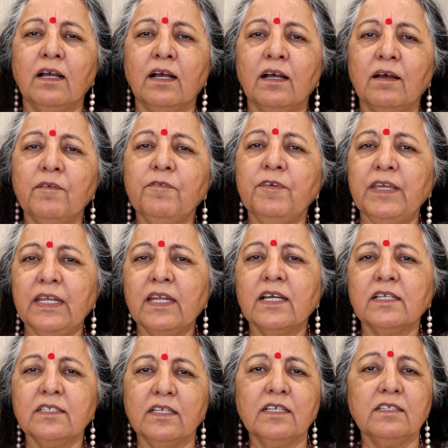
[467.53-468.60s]
uh,
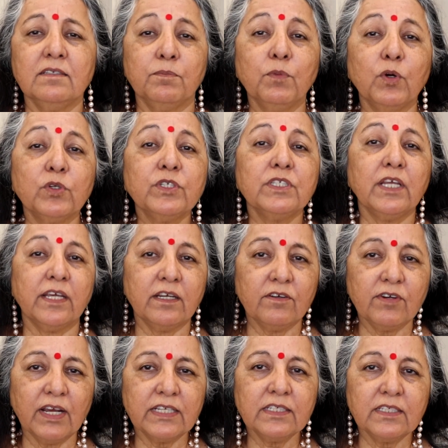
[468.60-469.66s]
Venus is most
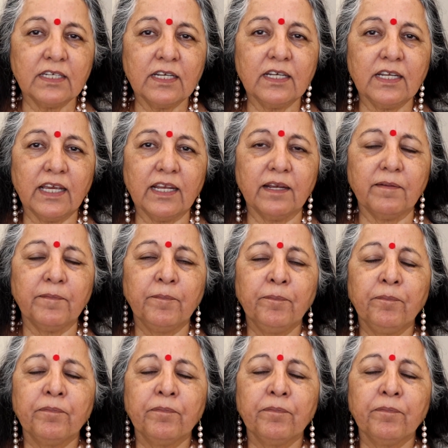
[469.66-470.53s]
interested in.